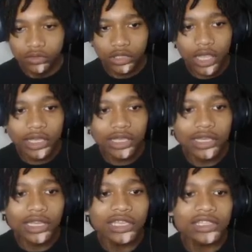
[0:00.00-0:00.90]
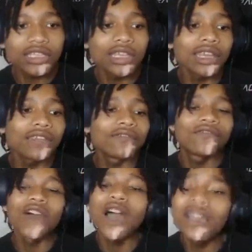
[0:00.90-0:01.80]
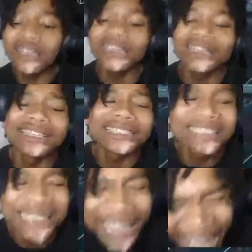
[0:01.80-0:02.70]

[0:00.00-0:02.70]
Like, and he's getting fucking concussed.